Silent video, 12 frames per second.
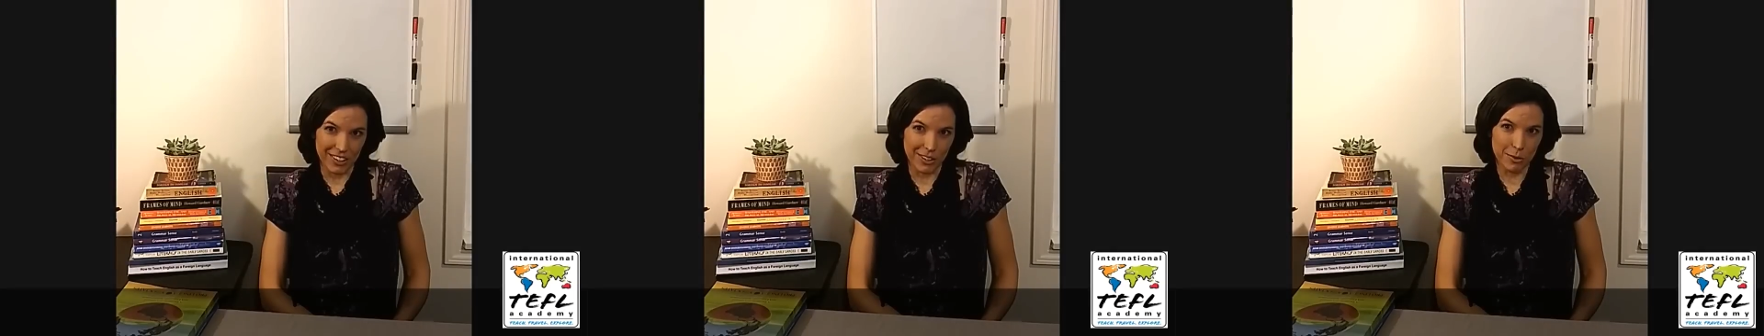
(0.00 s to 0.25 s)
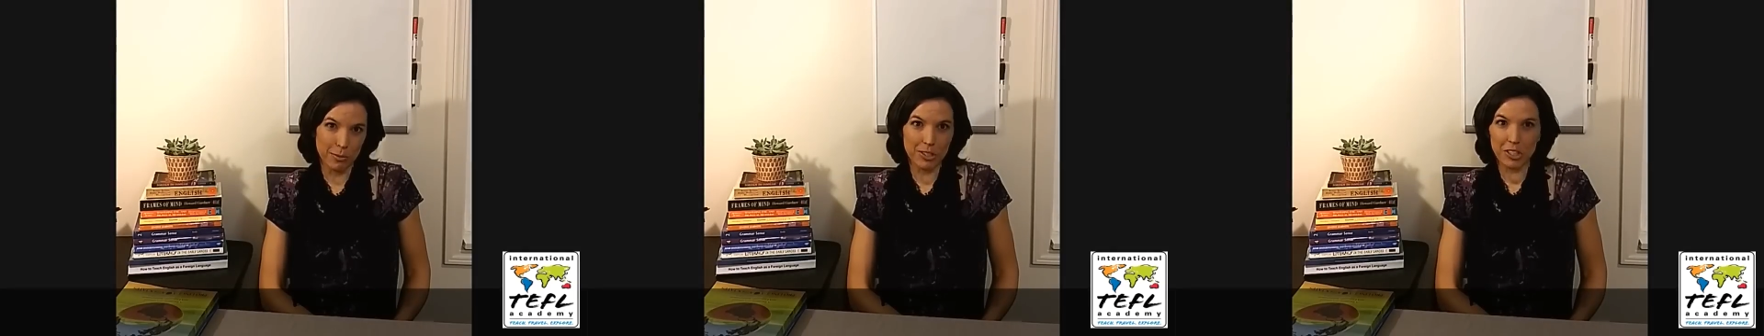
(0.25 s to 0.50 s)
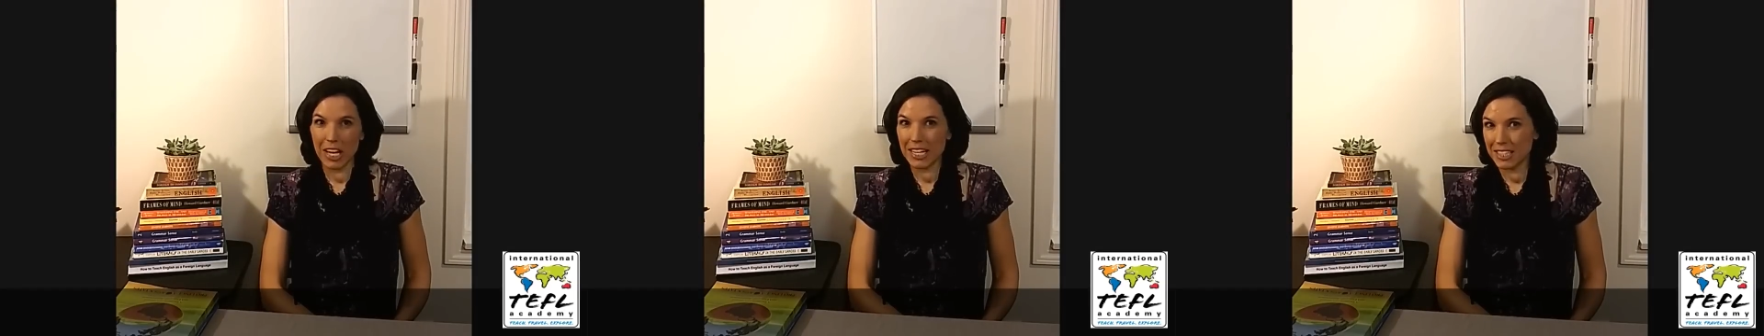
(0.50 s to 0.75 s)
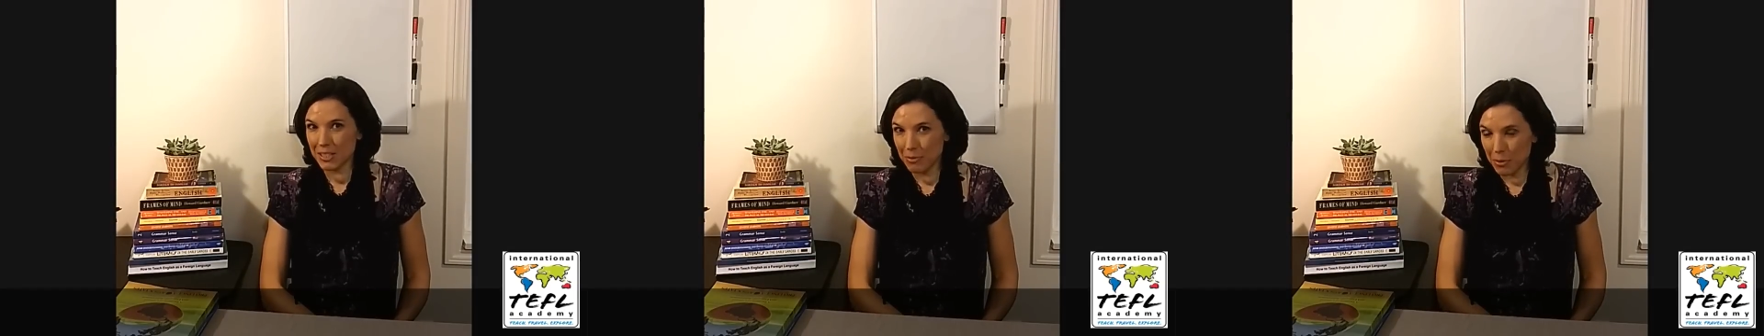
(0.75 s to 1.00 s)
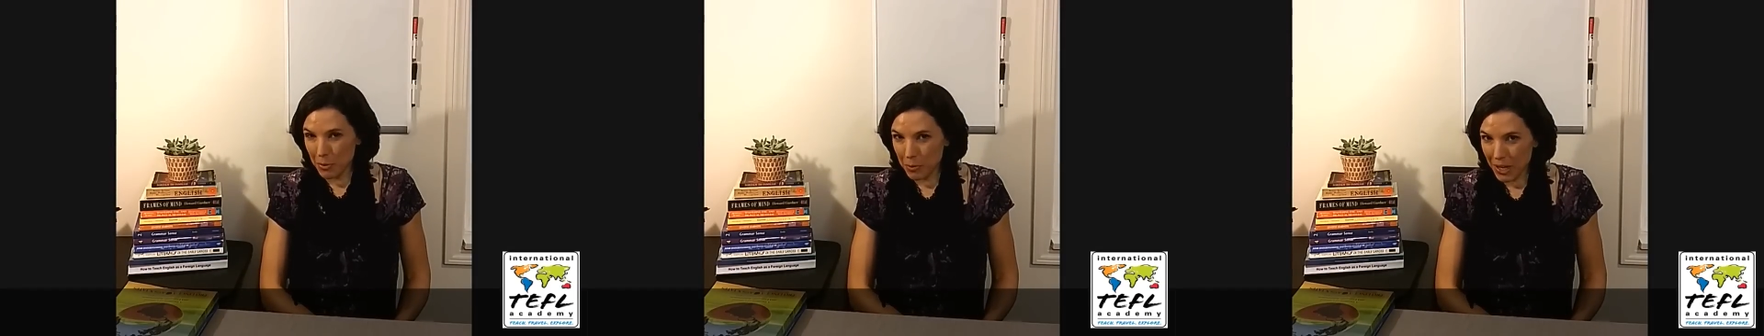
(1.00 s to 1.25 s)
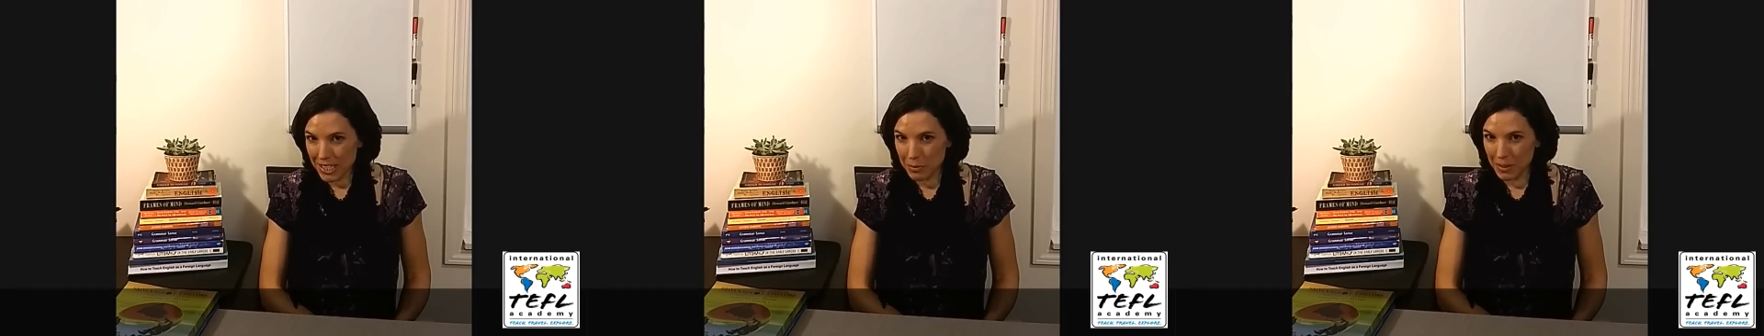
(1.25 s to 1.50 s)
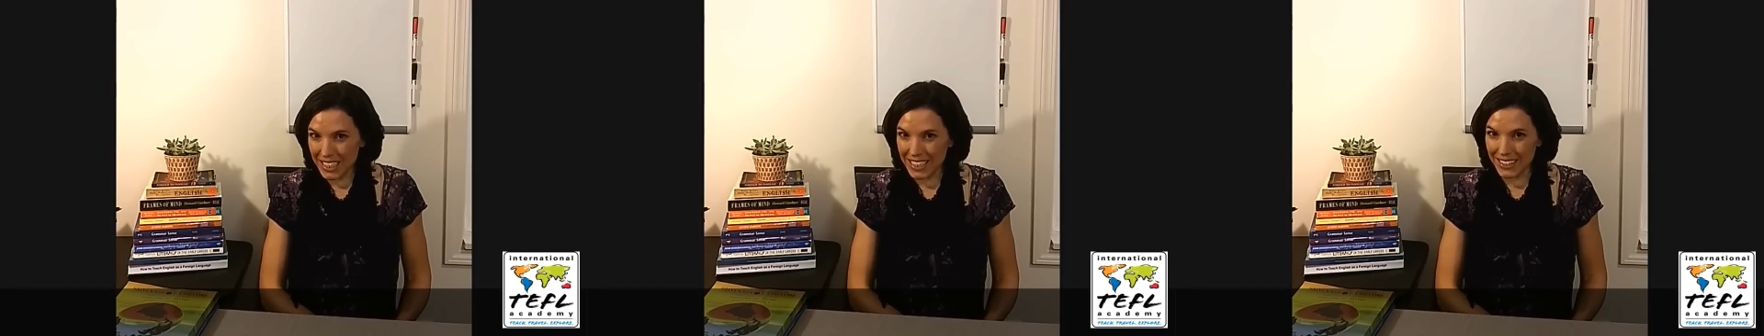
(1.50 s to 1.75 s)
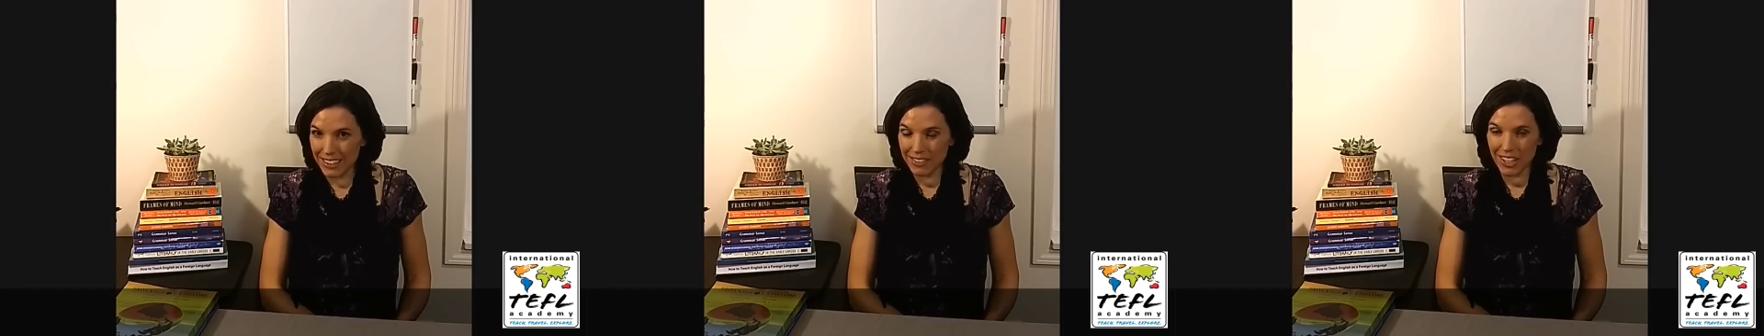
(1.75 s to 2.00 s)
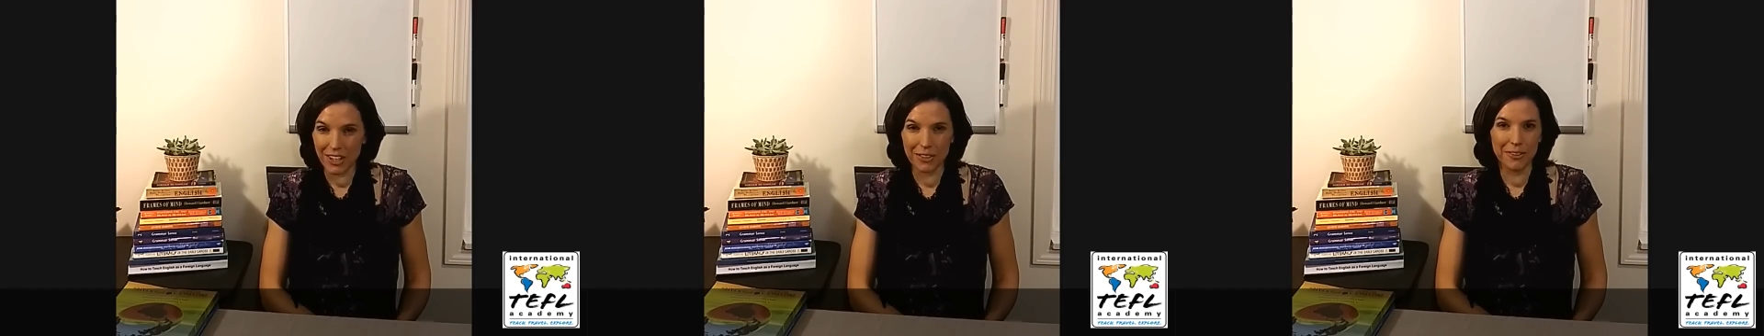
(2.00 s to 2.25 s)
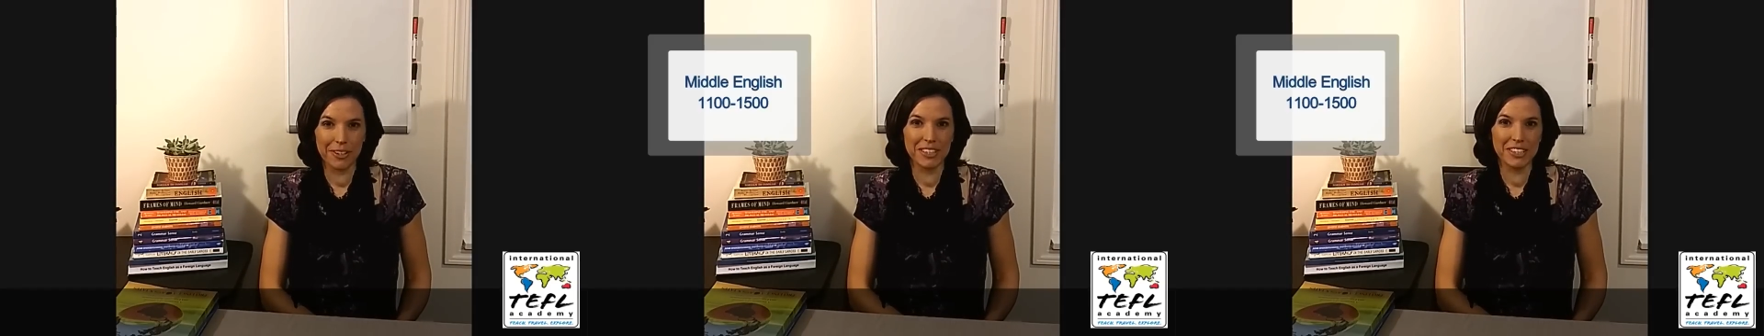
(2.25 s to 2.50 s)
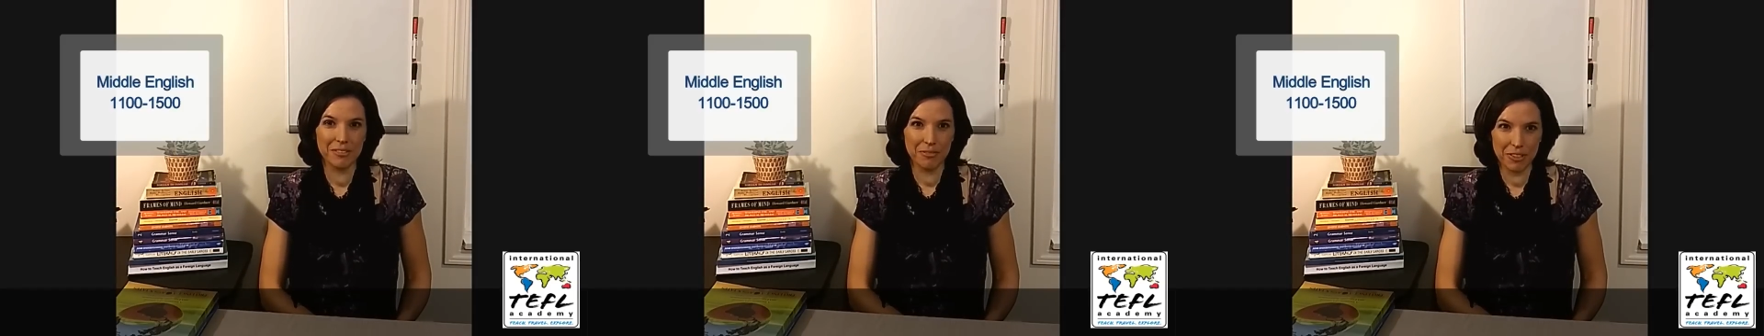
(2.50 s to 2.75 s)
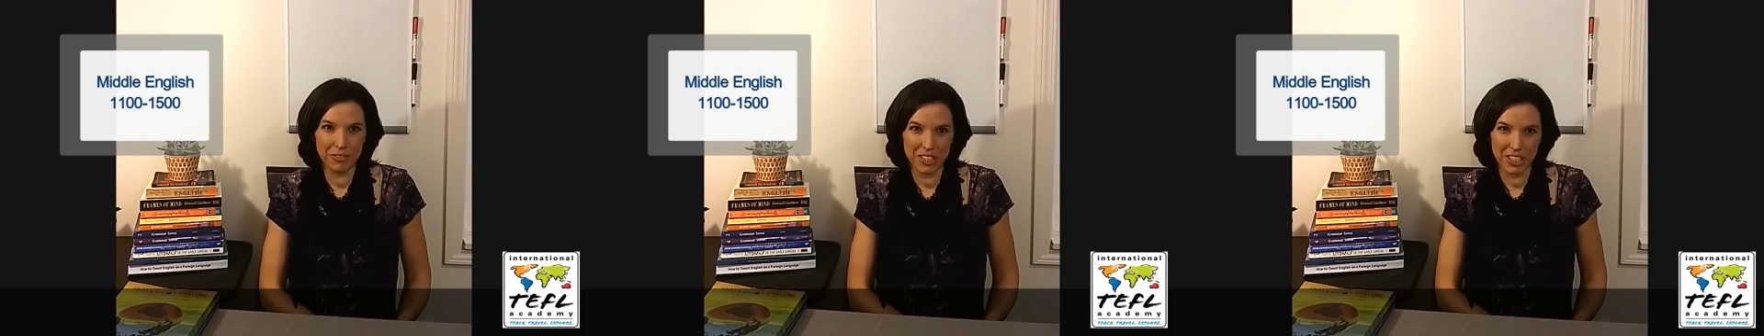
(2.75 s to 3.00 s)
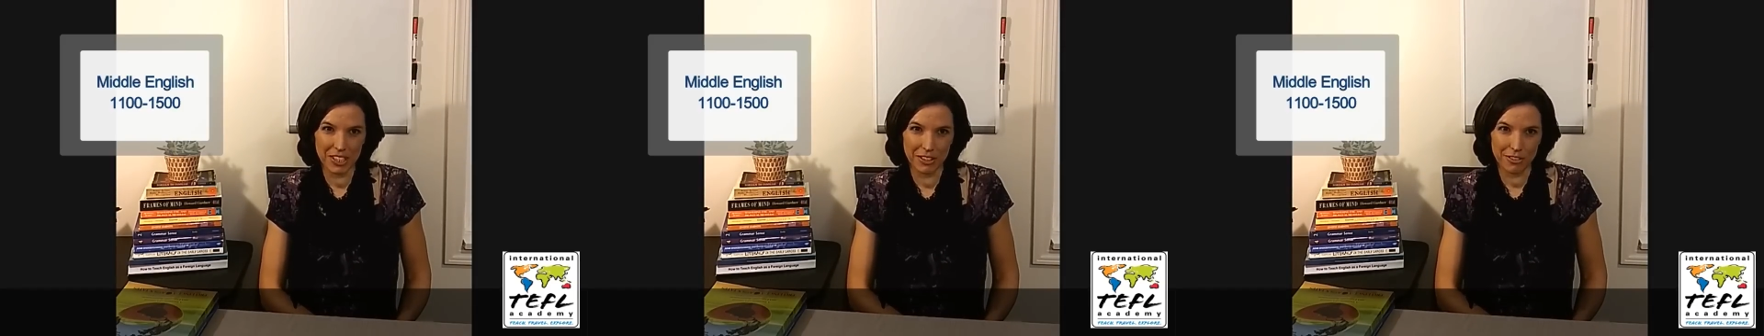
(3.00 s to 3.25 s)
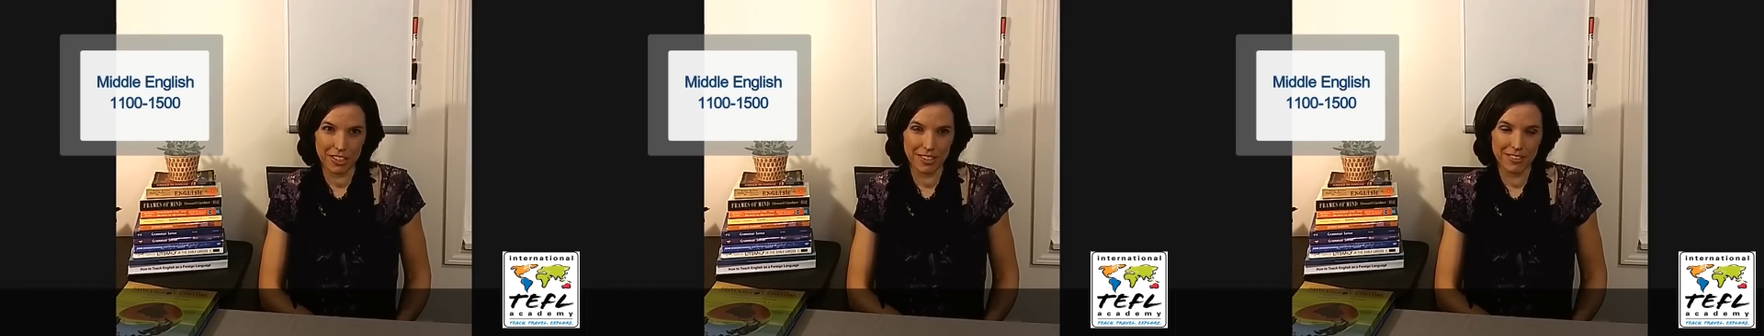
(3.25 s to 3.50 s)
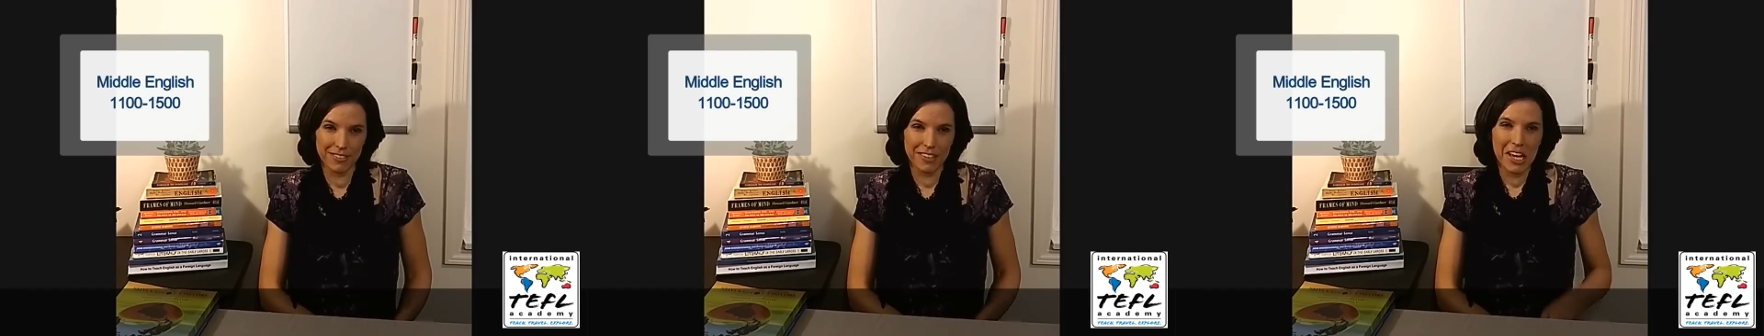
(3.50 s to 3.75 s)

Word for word: English, which lasted from approximately 1100 to 1500.